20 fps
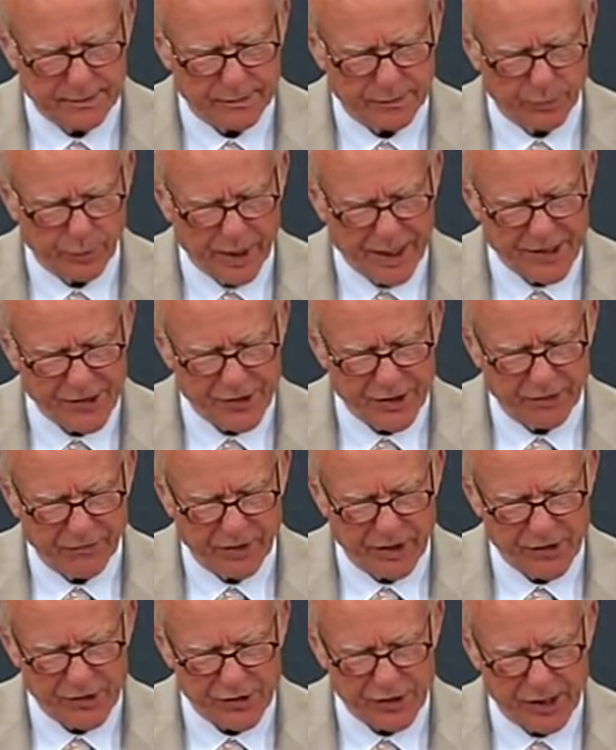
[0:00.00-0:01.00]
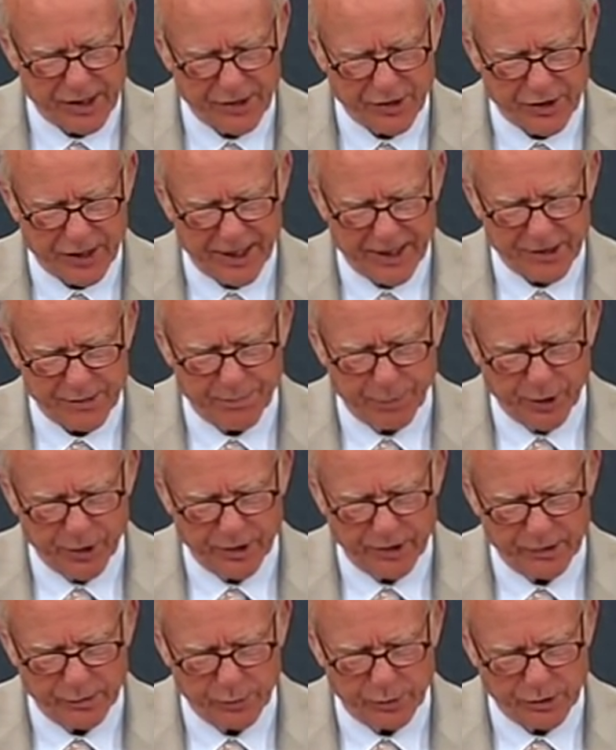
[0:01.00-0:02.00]
raising the estate tax
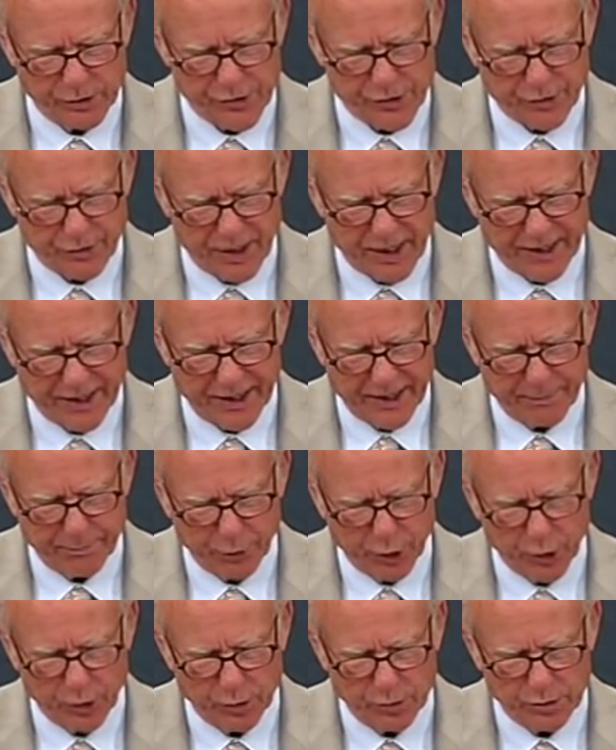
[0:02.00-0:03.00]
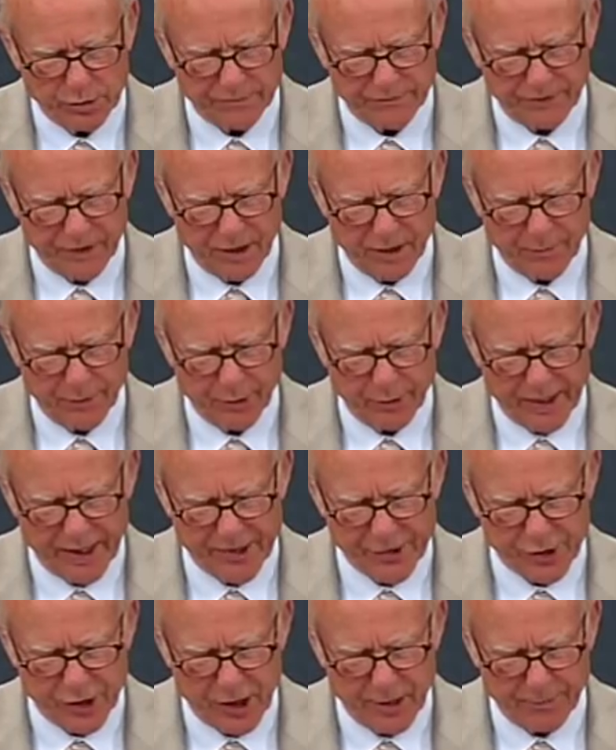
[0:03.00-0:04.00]
burden will strike a blow to farm and
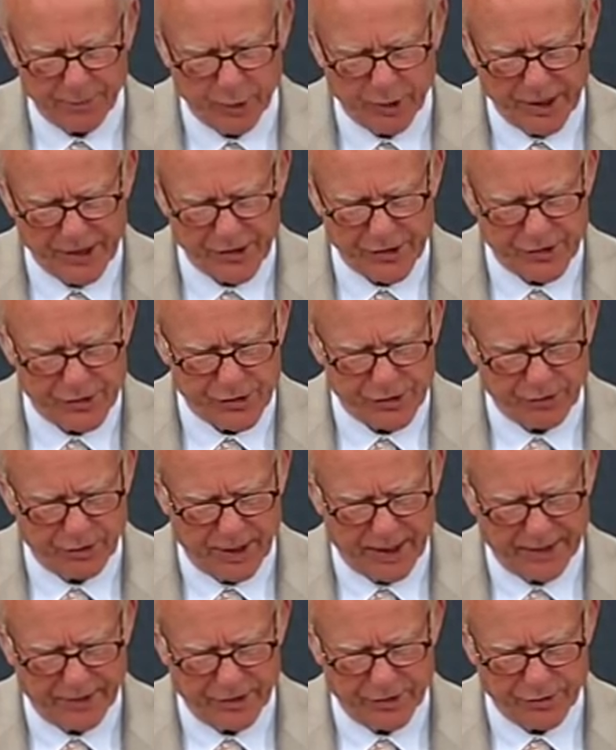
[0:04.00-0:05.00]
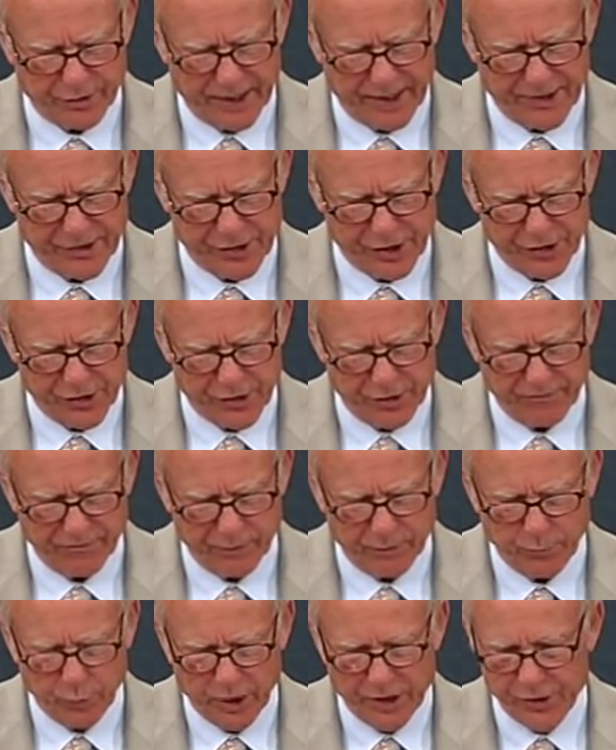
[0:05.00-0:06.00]
ranch operations trying to transition
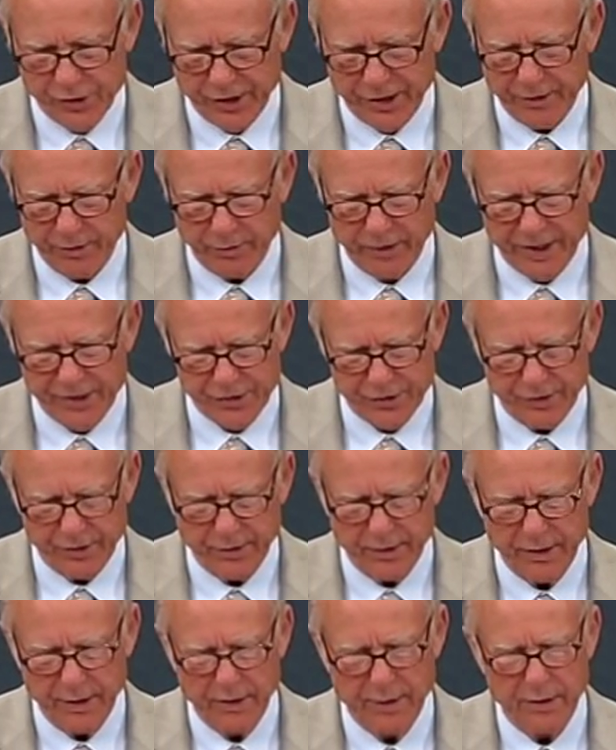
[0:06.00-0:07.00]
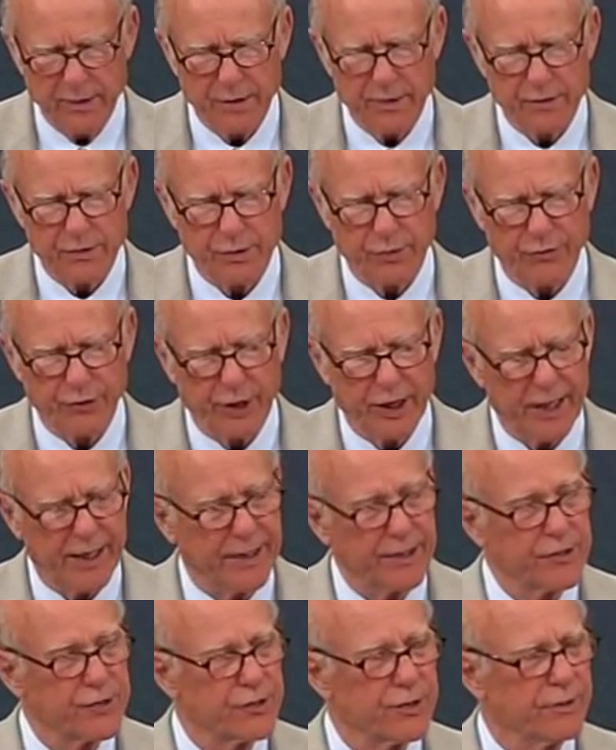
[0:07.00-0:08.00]
from one generation to the
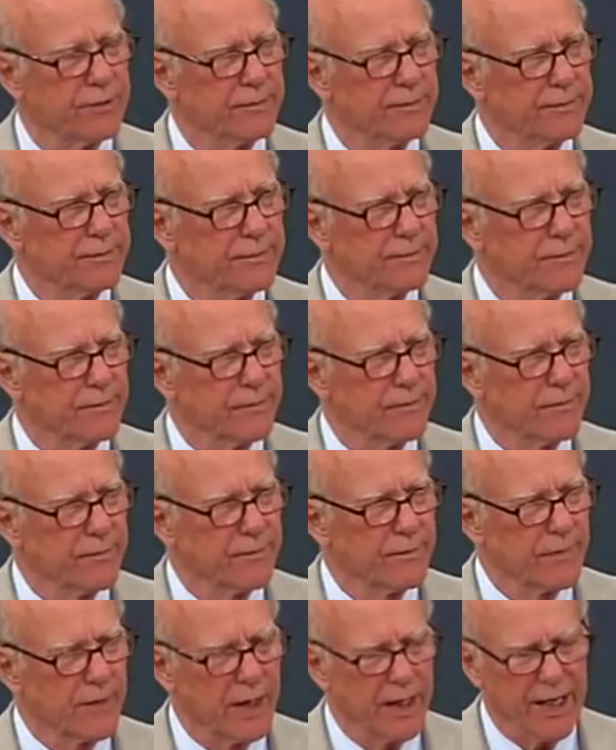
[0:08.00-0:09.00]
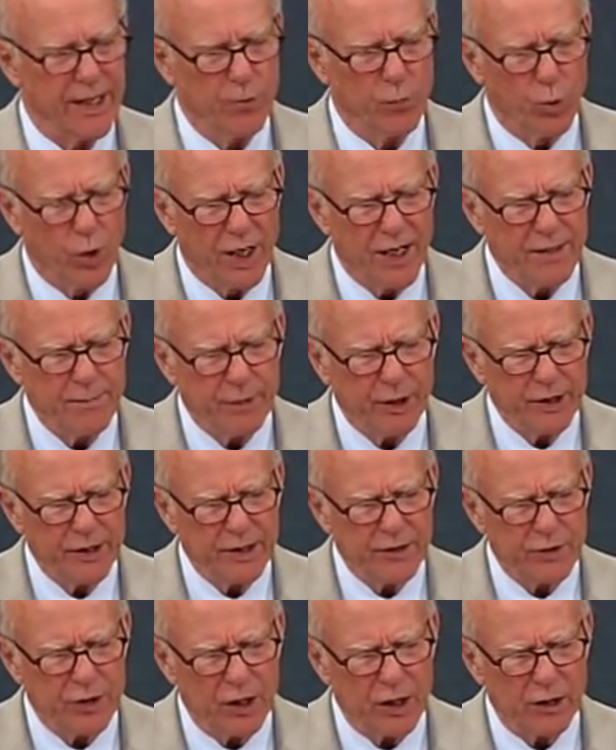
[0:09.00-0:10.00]
next. A $1
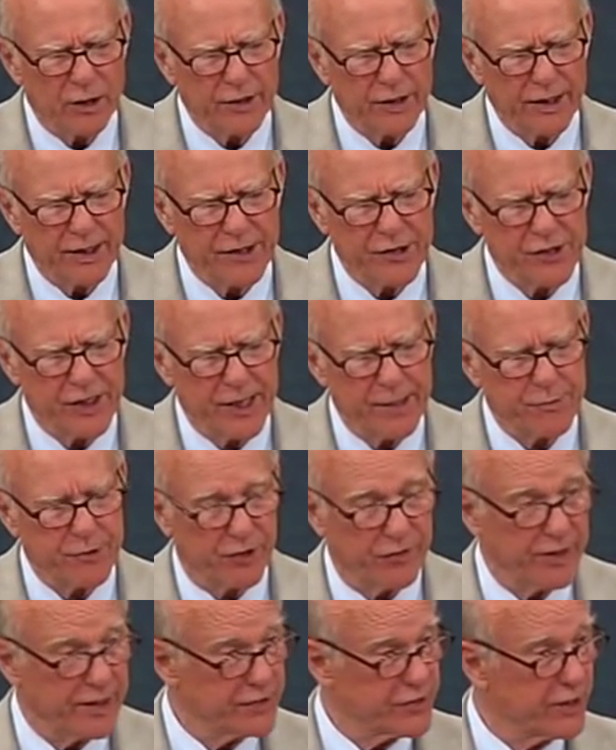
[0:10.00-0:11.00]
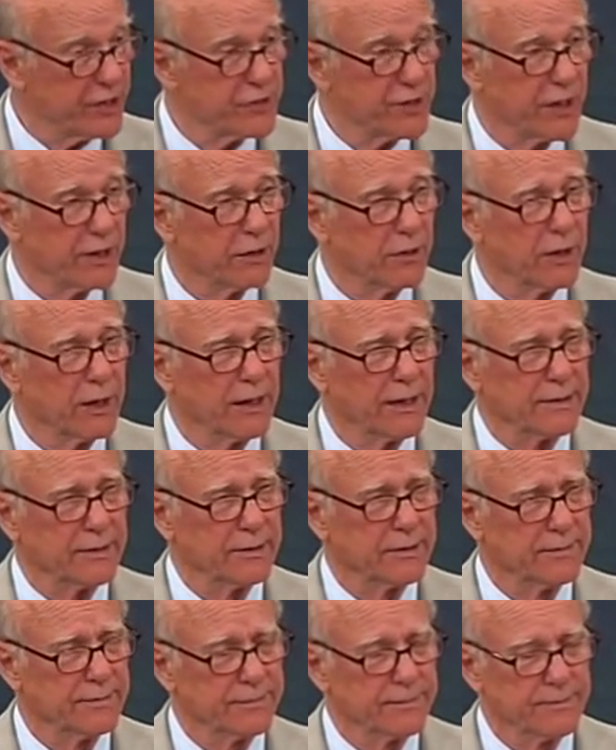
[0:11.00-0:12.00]
million exemption, that sounds like a lot.
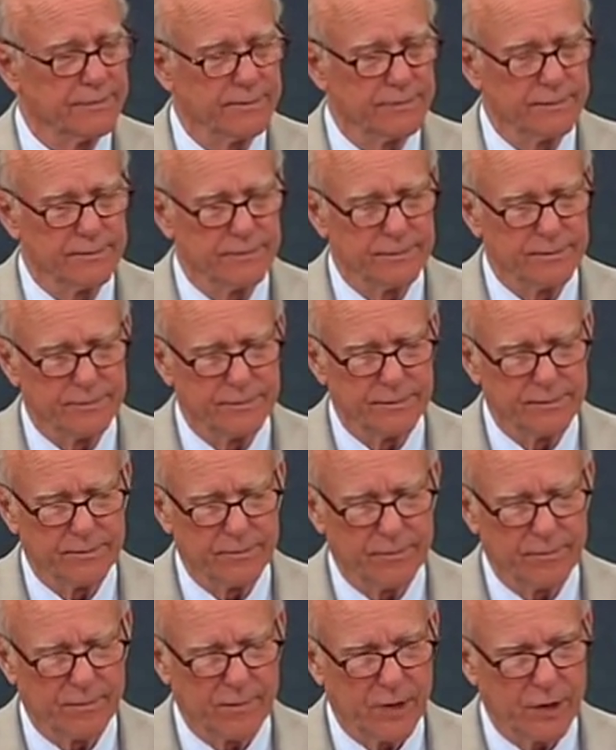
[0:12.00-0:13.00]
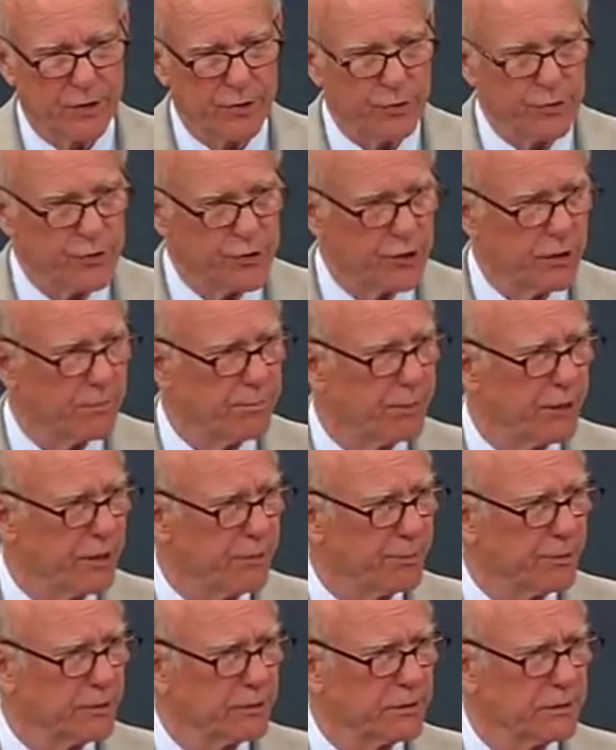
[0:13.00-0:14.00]
To some
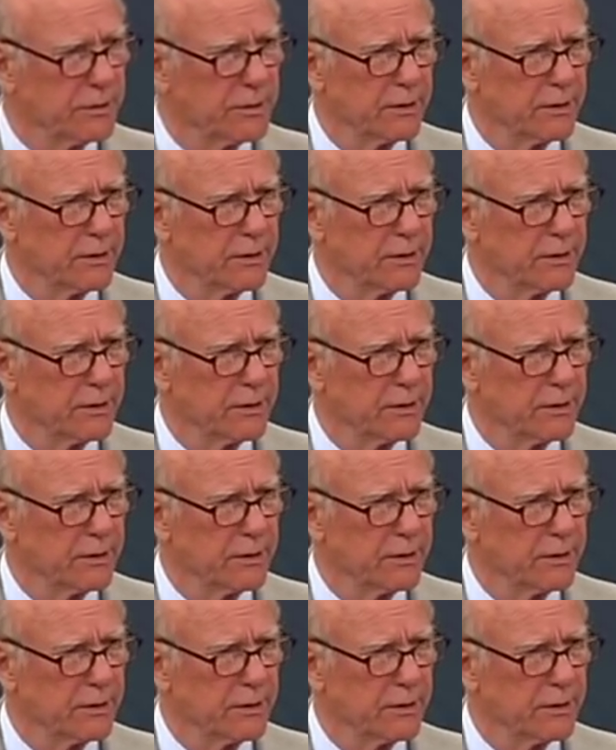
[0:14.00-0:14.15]
people,